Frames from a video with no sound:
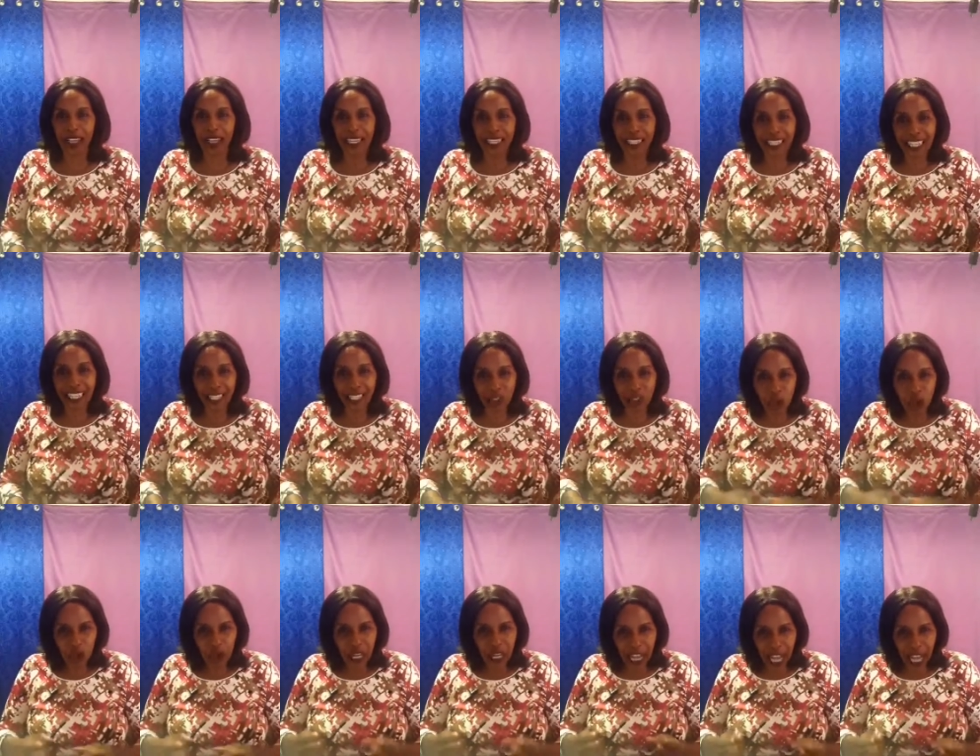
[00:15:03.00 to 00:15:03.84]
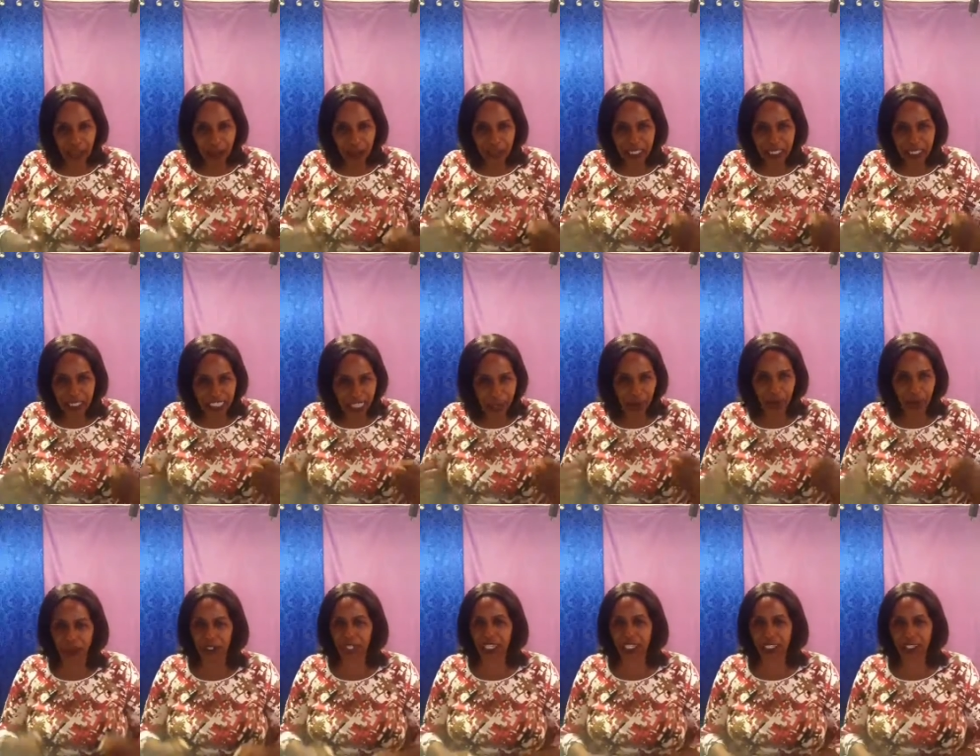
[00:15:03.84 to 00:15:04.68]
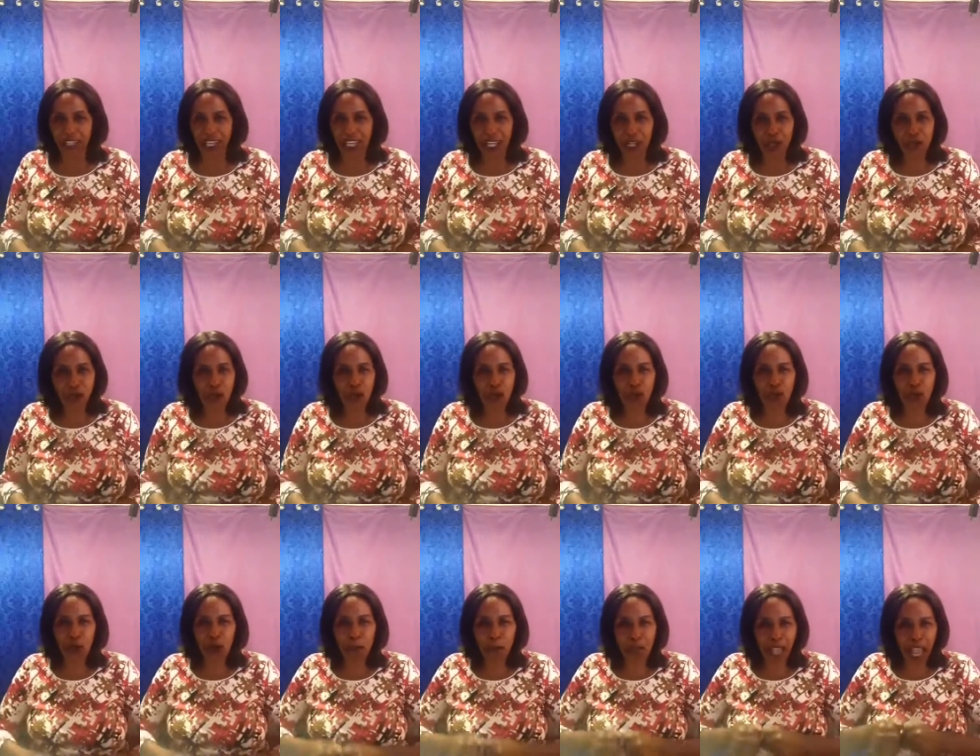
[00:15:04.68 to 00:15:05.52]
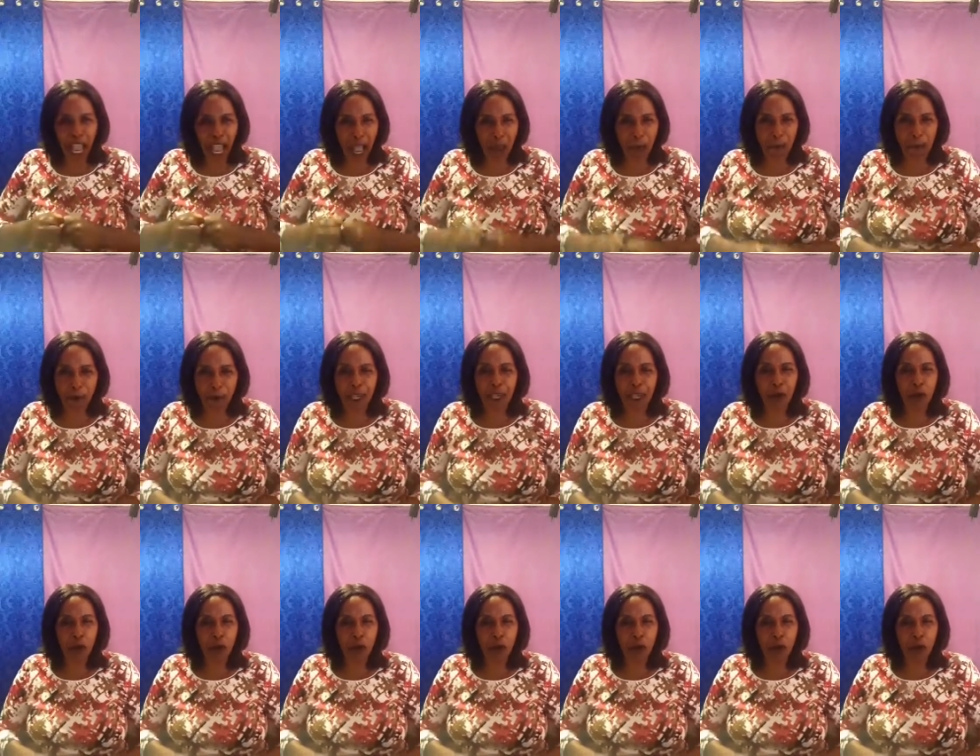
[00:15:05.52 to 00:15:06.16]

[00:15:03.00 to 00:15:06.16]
The joy comes in the morning. You will be happy